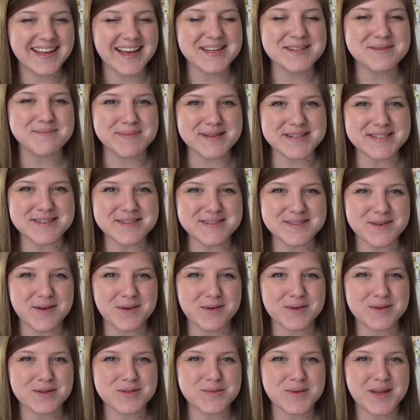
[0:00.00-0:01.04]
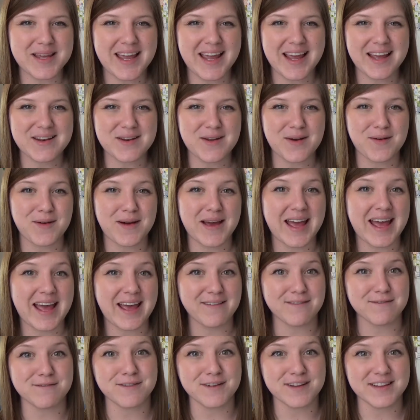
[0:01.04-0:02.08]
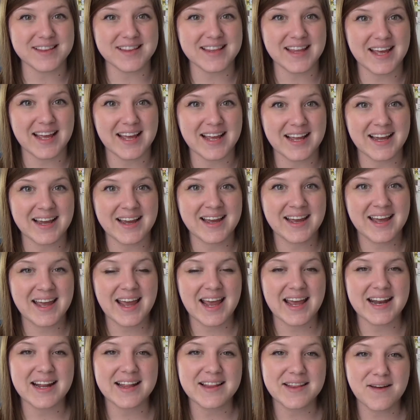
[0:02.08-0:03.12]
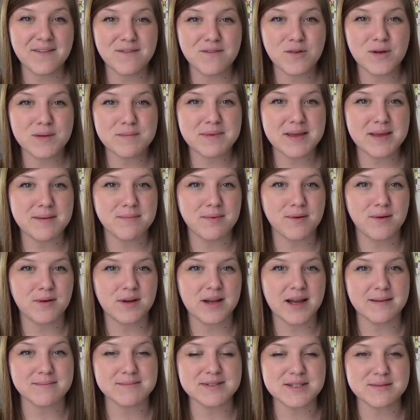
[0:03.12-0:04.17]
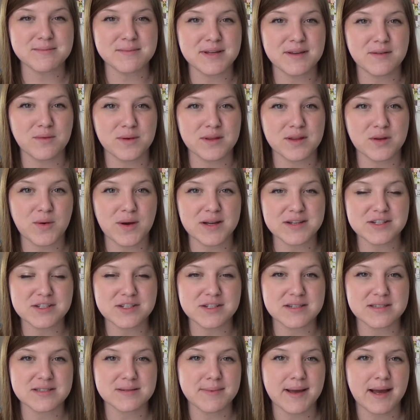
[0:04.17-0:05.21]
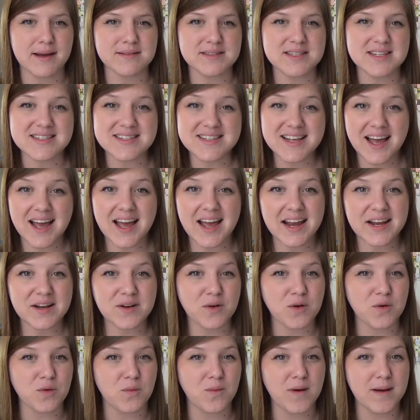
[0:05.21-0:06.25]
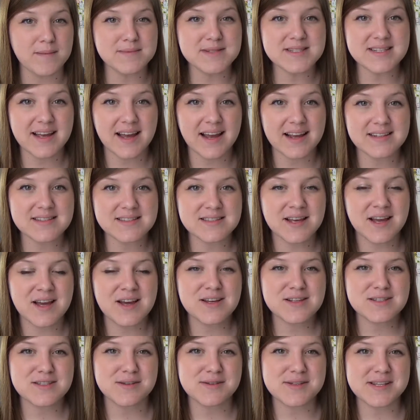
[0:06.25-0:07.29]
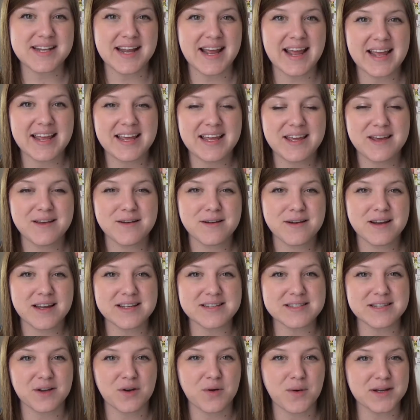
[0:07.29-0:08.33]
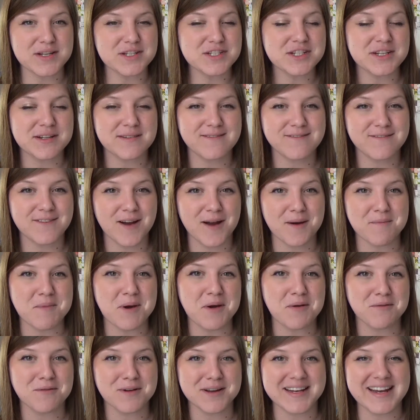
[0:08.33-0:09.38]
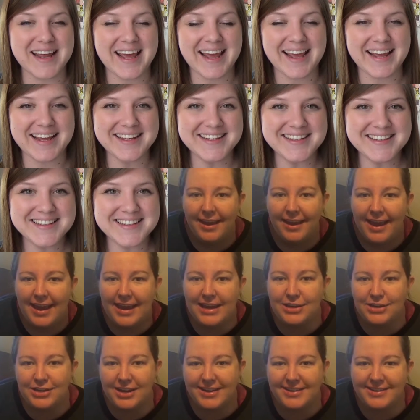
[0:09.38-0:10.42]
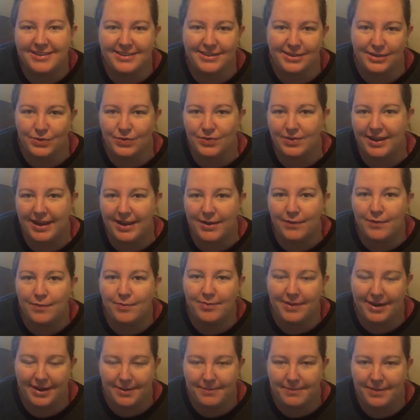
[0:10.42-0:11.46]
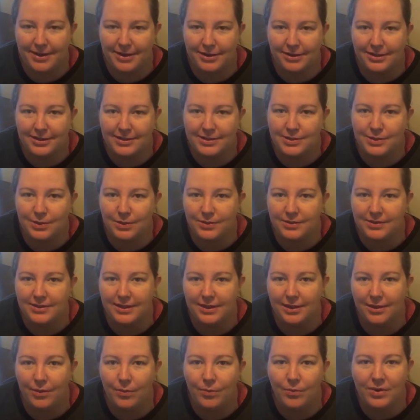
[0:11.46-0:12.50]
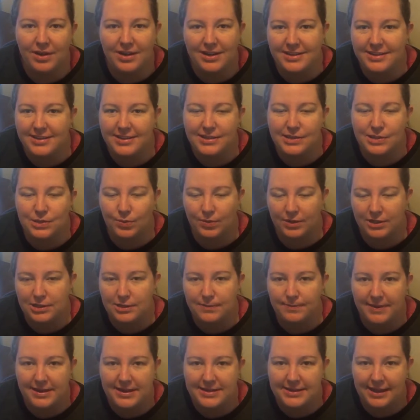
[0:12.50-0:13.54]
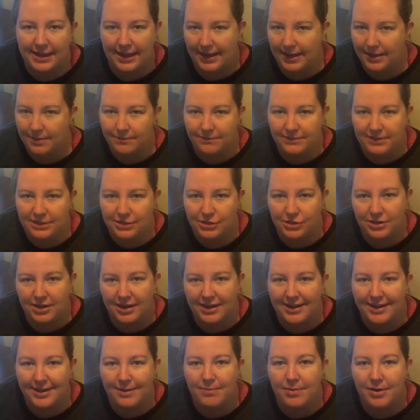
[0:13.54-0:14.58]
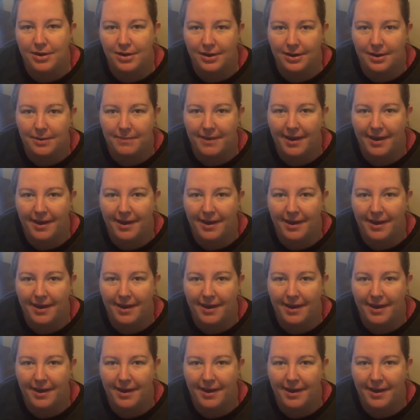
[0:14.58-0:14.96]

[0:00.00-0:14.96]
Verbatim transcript: as business owners, we can't know everything. And I love when people come to me with questions about design or websites. So today, here is a question from Renee. Hey Jess, this is Renee with Bread and Butter Consulting. What is this Squarespace A M P feature I keep hearing